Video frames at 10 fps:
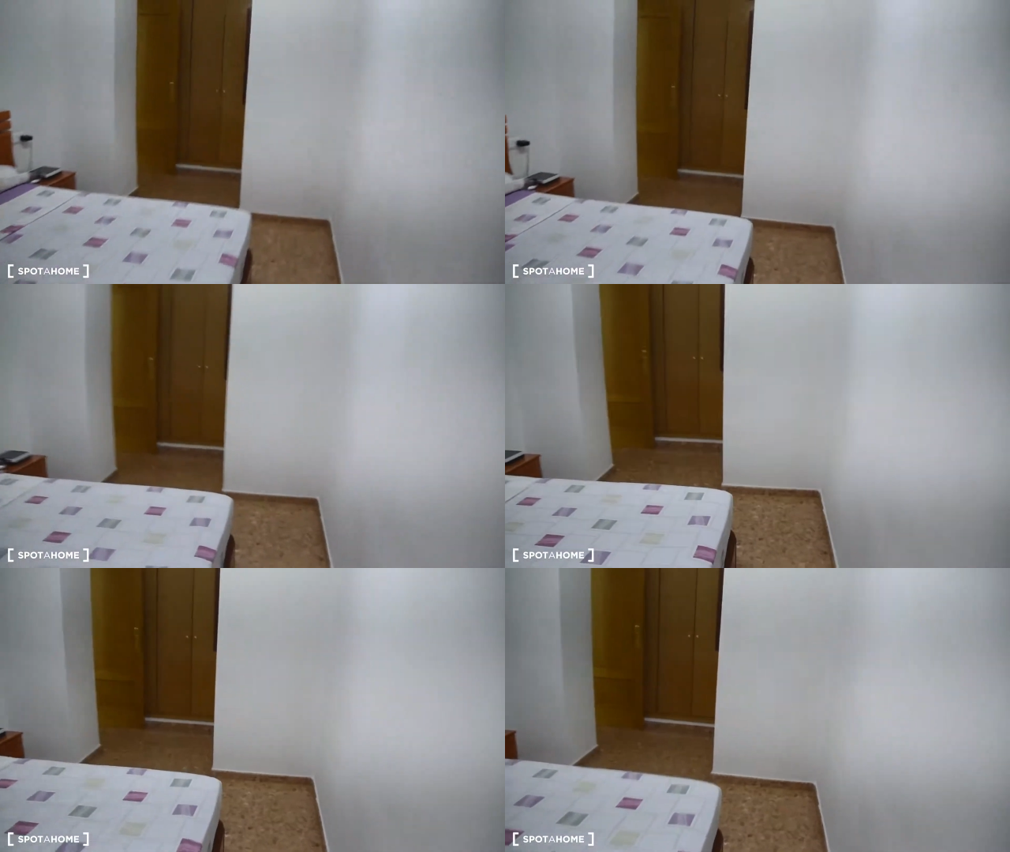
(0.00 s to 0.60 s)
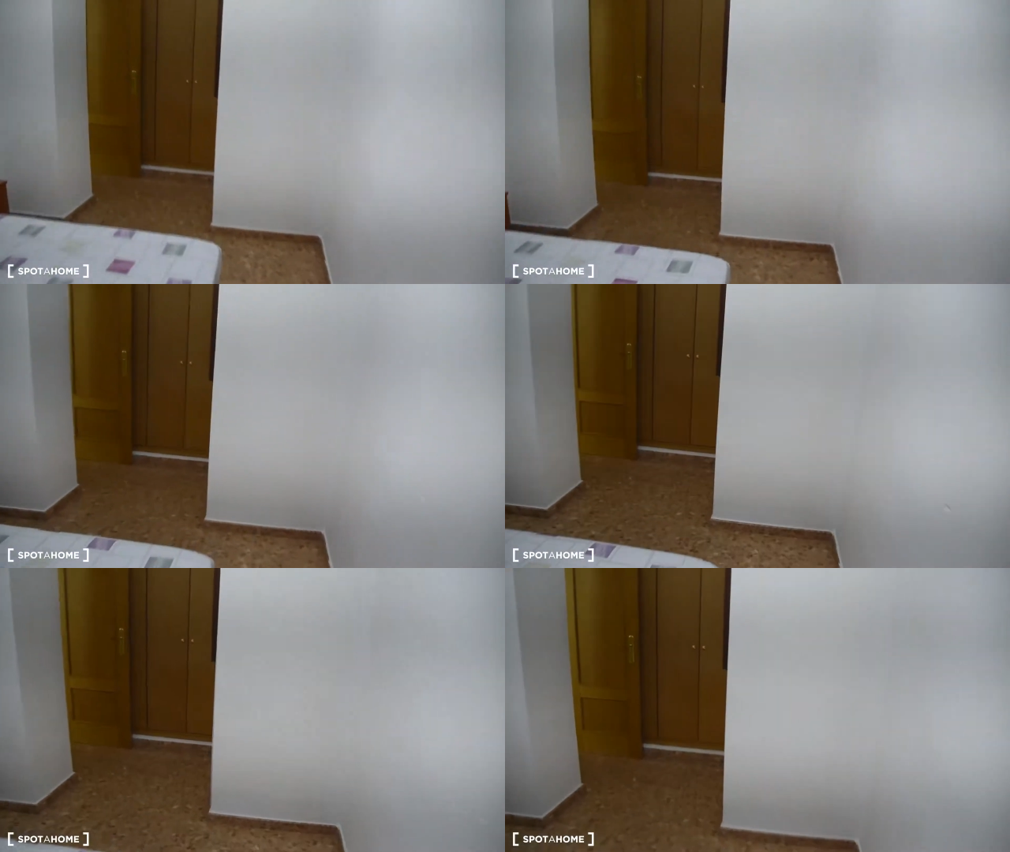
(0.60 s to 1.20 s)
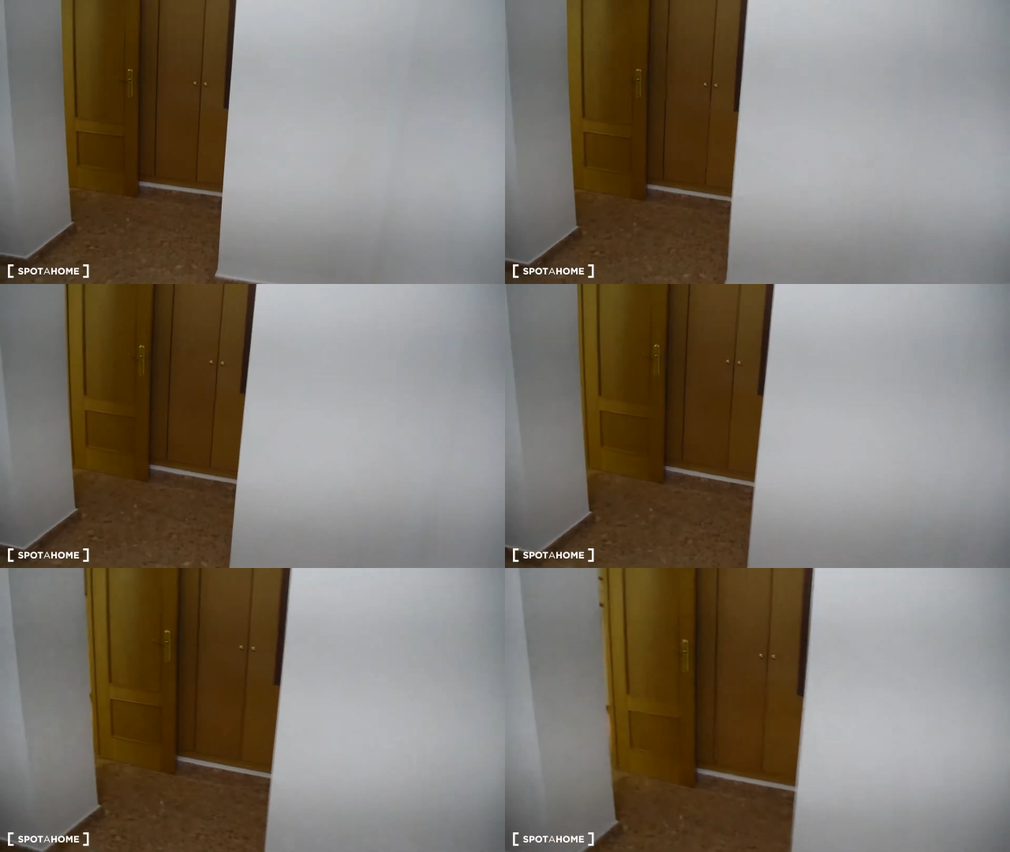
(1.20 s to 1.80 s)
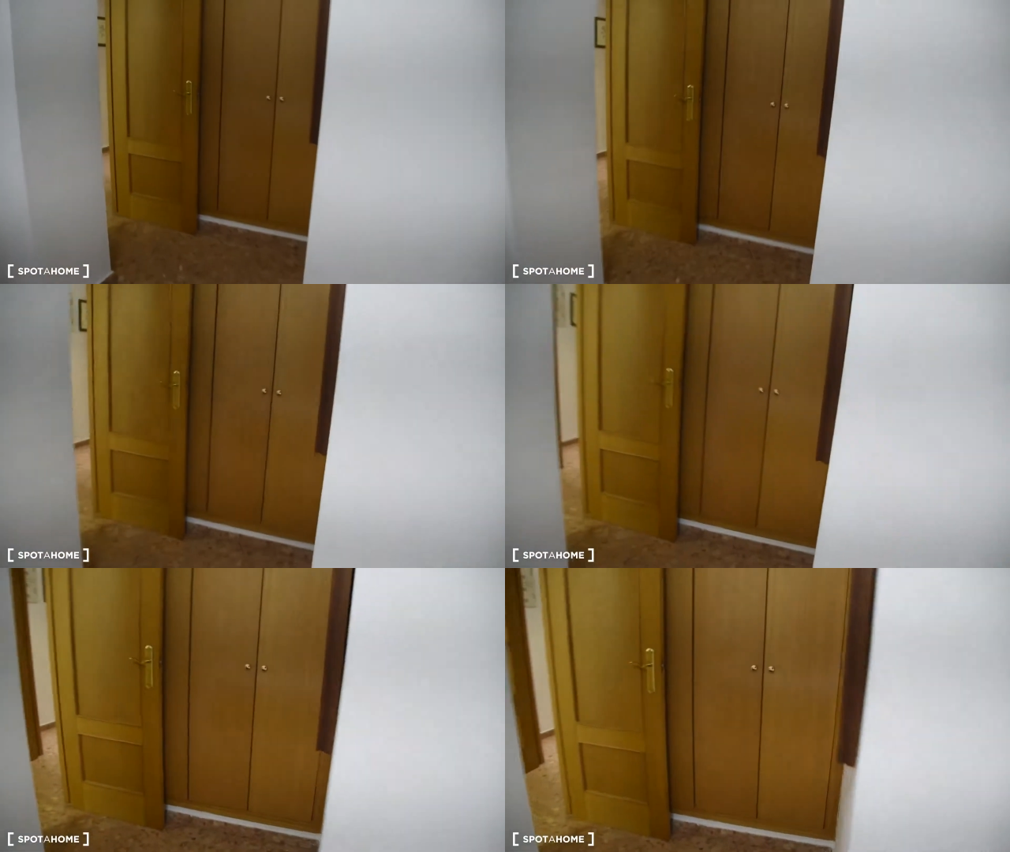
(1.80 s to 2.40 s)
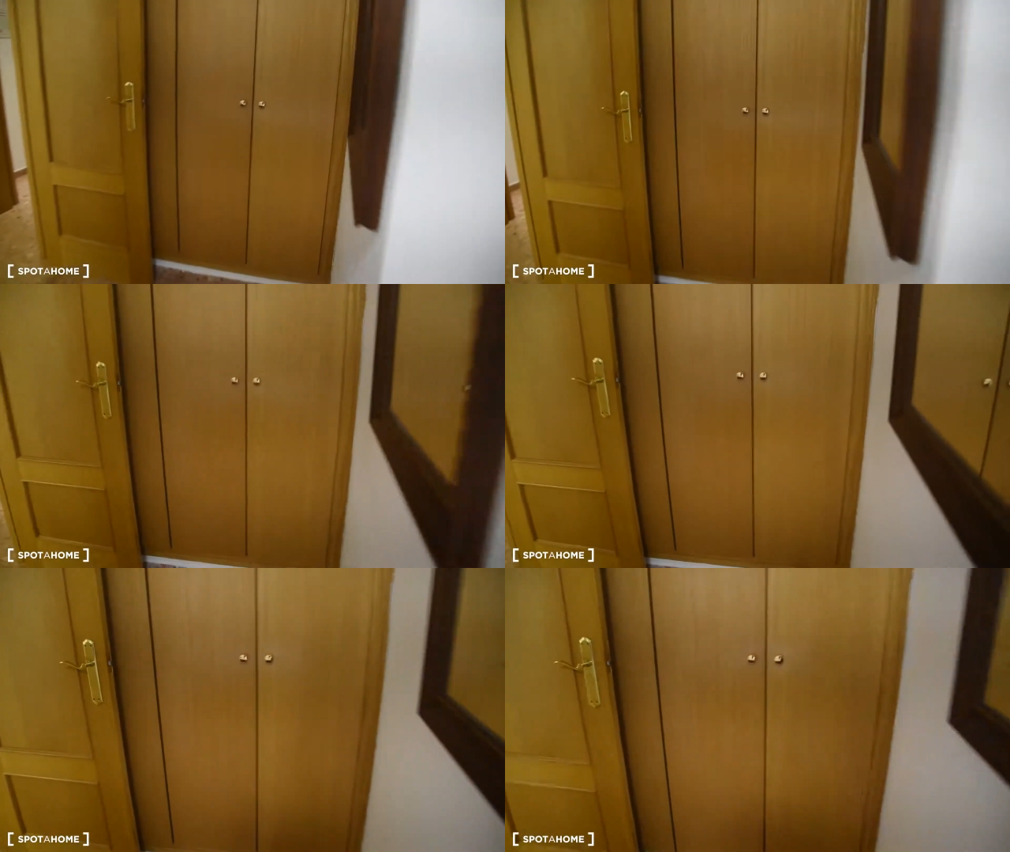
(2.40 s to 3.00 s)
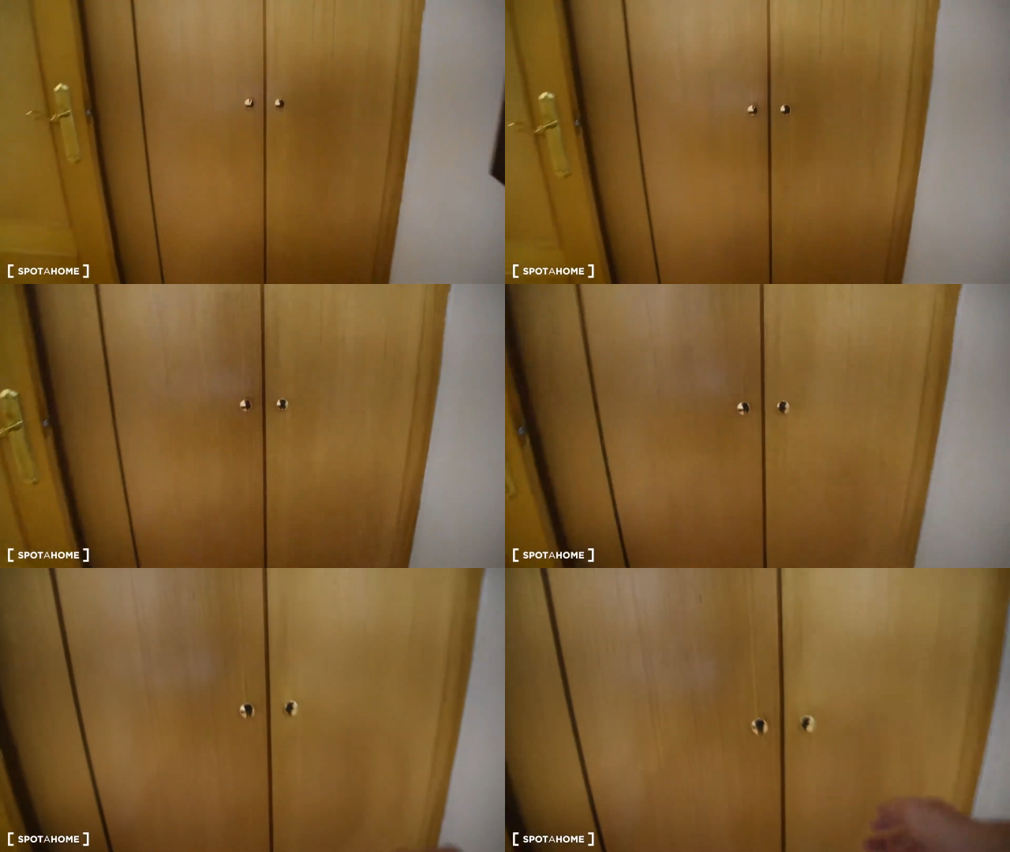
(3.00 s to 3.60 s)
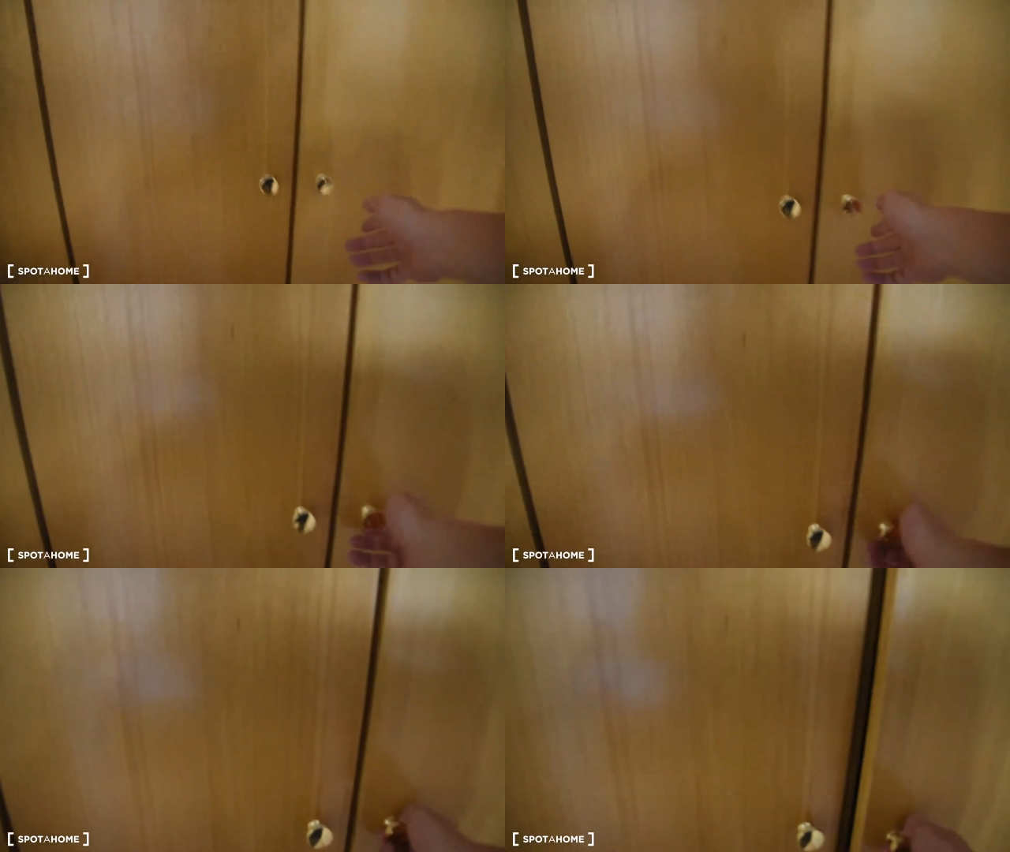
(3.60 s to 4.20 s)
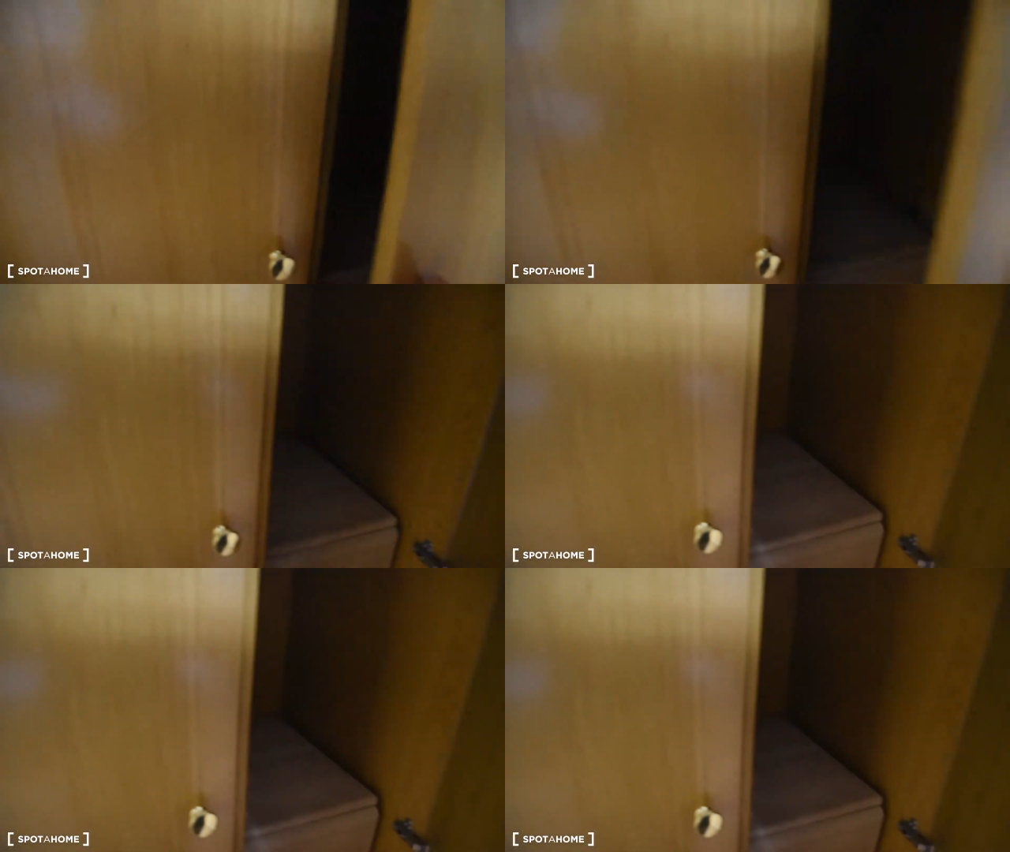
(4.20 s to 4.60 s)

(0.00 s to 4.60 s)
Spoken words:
[unreadable: no face in view]